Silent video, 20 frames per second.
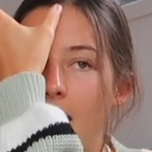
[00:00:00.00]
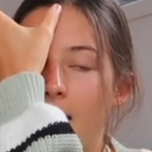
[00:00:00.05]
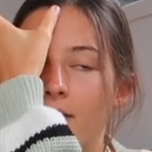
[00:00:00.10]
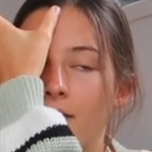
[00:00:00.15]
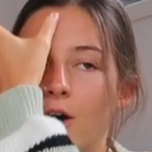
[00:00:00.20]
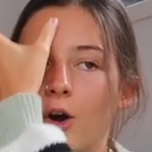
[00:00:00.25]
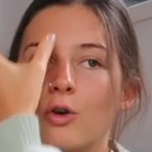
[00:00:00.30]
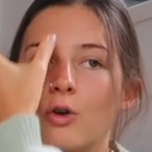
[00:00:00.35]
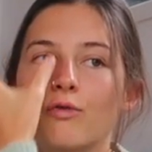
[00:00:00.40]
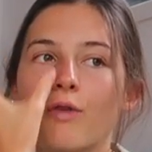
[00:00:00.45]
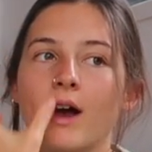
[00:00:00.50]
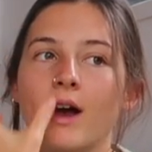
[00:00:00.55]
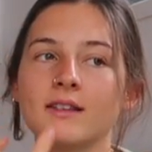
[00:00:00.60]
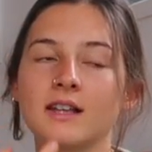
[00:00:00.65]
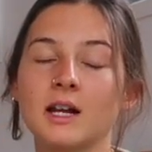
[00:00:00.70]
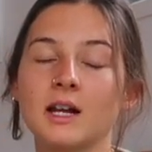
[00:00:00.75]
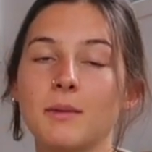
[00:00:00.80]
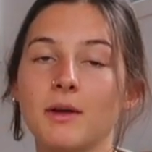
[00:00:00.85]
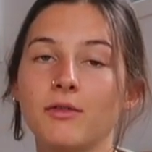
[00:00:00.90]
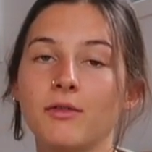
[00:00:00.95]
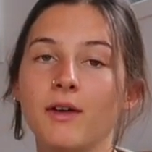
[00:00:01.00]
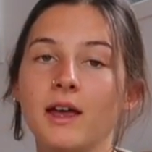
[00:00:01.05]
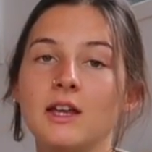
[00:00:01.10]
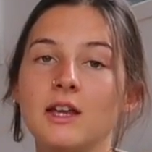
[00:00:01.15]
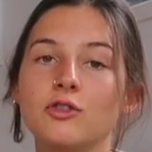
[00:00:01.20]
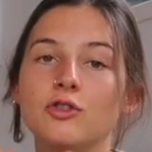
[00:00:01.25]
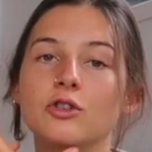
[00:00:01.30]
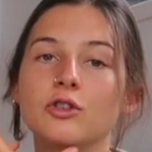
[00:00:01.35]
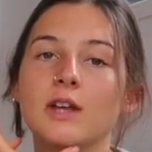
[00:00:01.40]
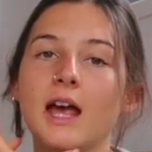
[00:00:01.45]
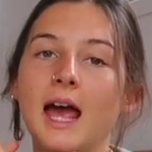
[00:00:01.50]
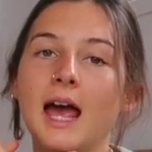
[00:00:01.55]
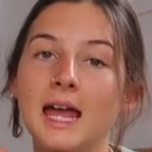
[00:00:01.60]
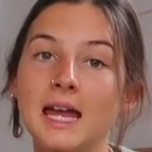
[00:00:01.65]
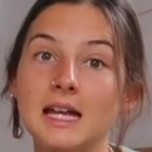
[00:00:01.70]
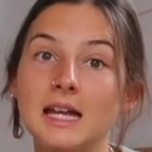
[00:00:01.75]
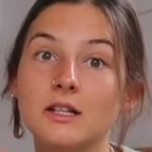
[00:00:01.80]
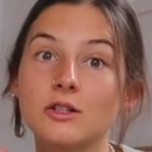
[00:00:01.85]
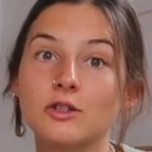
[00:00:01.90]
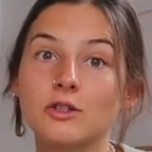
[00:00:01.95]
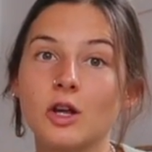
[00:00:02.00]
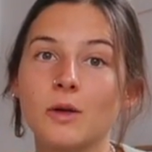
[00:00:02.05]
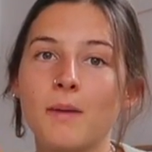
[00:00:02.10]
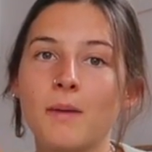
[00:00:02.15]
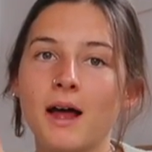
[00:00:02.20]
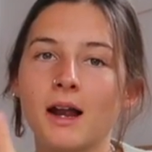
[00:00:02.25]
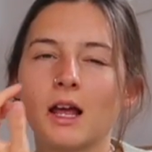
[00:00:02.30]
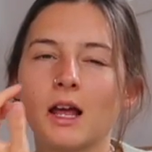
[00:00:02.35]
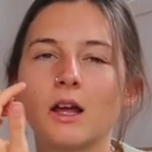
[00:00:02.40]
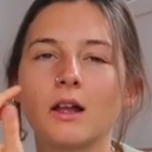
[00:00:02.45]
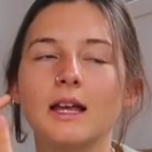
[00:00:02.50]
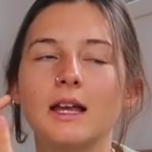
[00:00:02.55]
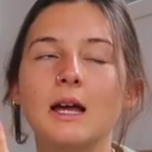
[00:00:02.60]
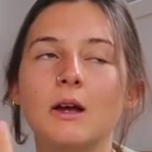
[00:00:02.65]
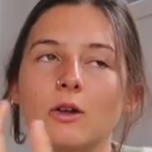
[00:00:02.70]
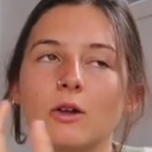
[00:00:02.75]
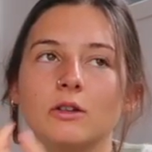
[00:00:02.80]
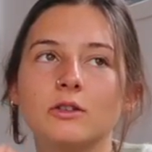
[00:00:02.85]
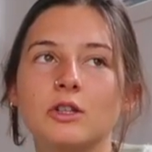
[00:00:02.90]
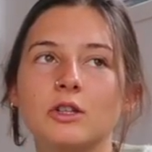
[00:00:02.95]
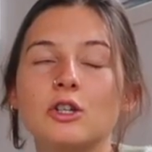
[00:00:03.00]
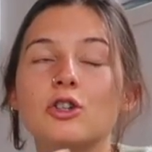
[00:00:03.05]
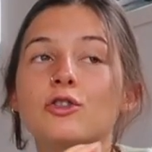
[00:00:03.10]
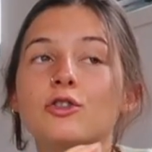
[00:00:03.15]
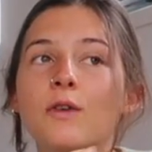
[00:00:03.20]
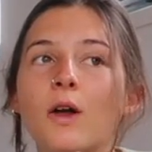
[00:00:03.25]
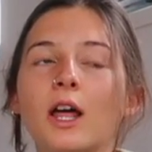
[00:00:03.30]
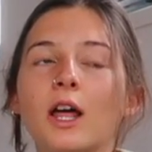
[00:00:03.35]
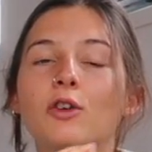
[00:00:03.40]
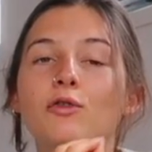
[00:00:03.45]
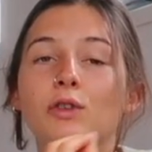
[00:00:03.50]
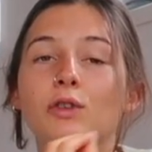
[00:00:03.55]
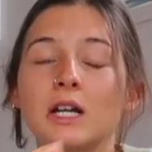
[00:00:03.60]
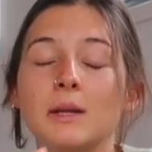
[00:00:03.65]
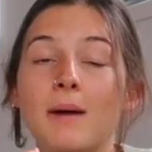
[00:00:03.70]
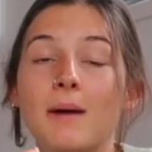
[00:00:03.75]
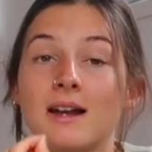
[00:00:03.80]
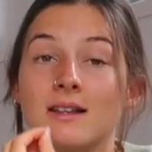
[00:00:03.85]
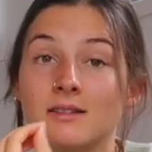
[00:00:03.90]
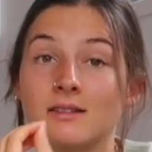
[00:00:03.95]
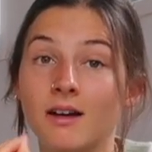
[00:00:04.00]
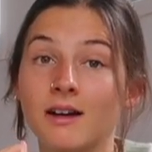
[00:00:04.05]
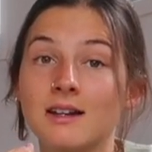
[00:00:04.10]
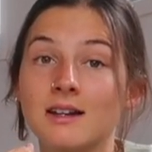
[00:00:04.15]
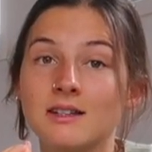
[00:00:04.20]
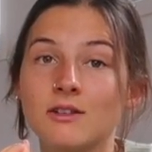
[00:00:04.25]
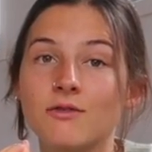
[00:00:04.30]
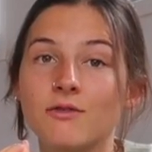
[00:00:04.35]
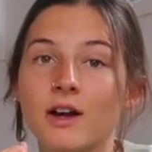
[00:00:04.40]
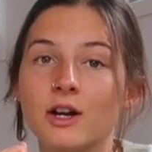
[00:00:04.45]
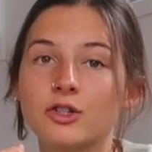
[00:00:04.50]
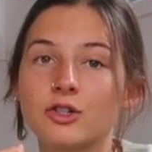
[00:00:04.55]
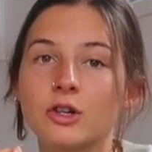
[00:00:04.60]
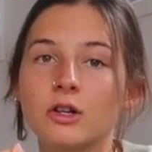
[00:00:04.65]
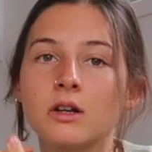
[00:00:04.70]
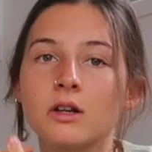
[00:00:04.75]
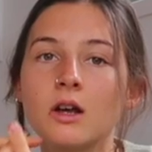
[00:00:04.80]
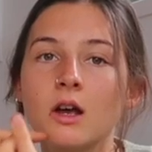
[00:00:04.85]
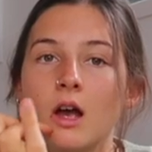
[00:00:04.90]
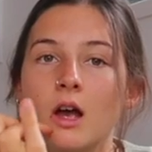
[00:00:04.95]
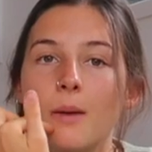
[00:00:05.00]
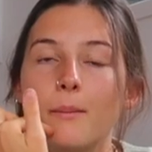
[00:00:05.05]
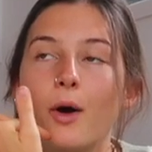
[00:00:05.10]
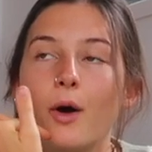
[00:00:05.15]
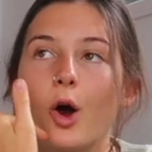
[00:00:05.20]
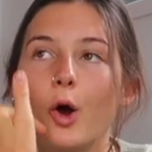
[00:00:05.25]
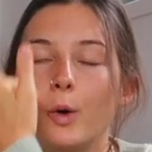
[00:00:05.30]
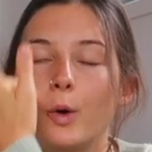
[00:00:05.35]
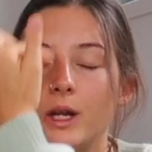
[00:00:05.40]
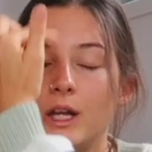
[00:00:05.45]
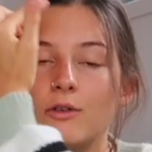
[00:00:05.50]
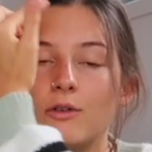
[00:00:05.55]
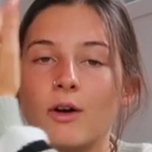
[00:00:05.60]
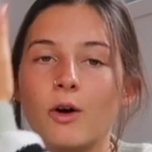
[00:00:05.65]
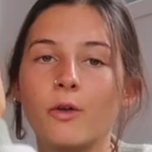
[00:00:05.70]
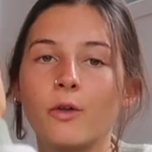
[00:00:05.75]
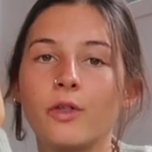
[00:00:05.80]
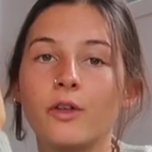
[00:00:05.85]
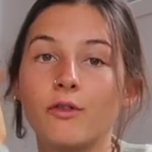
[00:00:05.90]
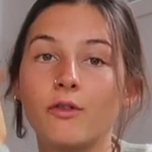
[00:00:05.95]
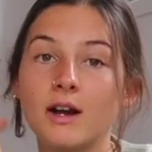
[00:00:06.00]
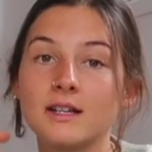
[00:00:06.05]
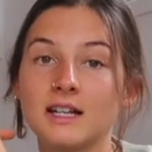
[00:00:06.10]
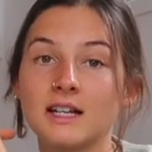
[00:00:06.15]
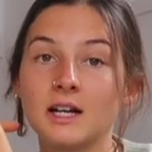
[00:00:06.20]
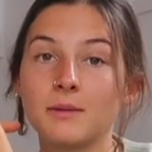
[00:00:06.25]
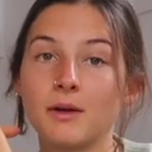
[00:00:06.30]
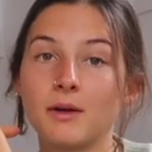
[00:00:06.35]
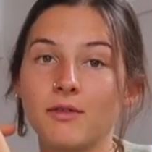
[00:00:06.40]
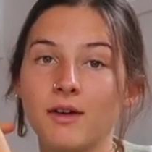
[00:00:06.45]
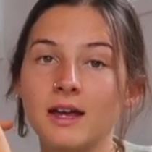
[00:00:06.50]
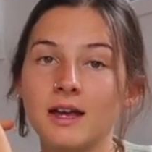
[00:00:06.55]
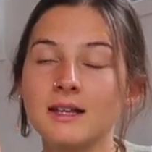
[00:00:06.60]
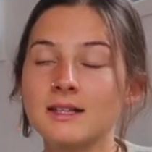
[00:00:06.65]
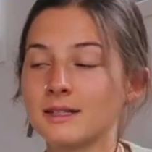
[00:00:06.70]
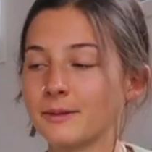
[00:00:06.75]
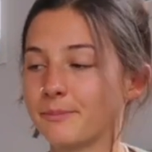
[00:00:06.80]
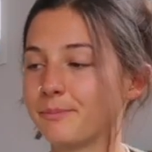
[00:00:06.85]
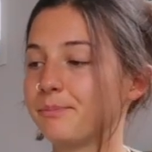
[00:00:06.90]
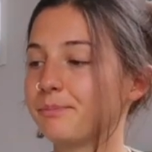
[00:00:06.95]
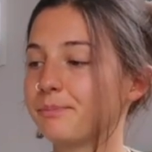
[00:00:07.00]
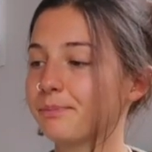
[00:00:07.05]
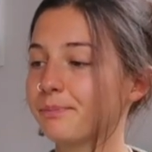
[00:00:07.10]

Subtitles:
and the whole right side of my face just ached so bad. Like it just felt like a really bad sinus infection, but only on the right side of my face.